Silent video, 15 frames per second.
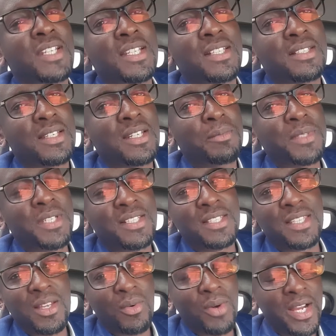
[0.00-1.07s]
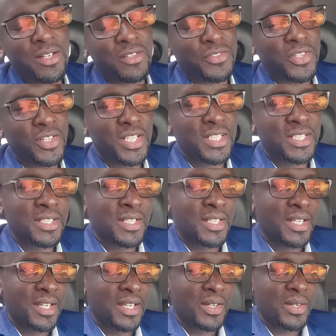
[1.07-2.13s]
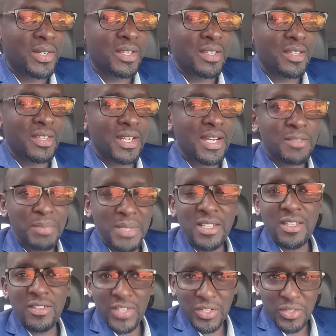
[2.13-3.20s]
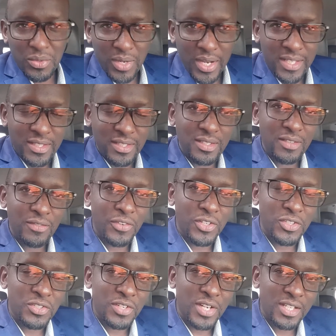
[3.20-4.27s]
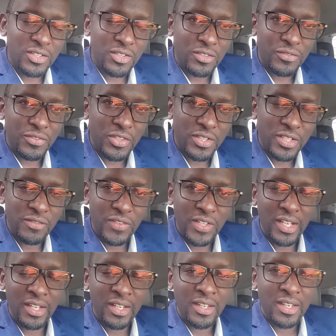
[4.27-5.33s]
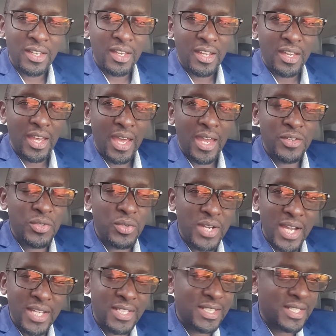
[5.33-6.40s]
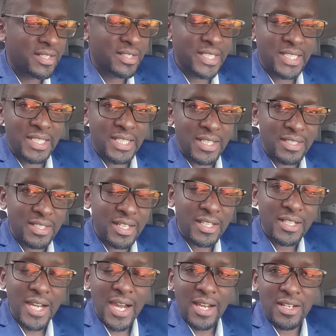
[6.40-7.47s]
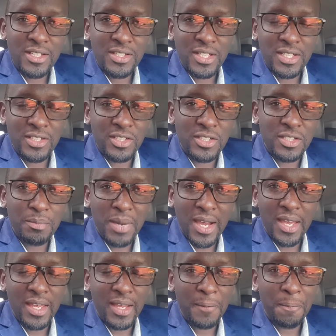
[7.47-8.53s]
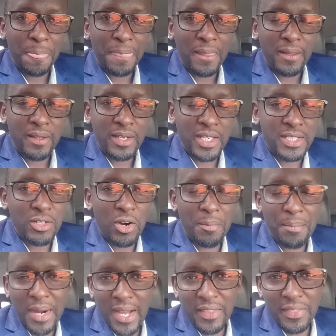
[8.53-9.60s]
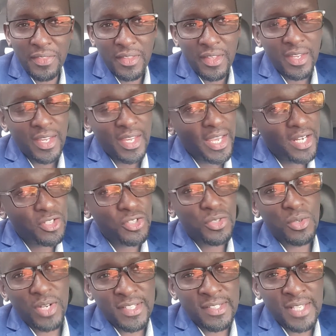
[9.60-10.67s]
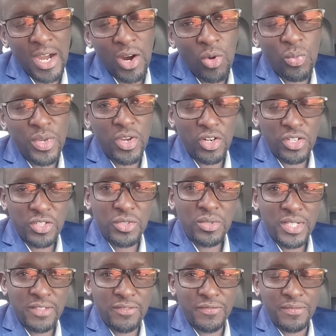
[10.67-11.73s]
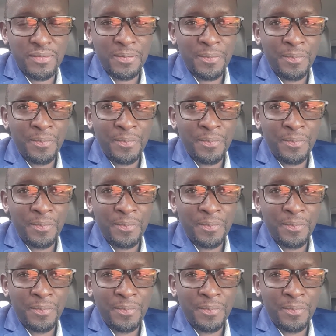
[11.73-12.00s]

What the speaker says: the scriptures and the word of God that has been given to us for instruction, for living, and to guide and lead us and encourage and inspire, light our path, and show us how we ought to live.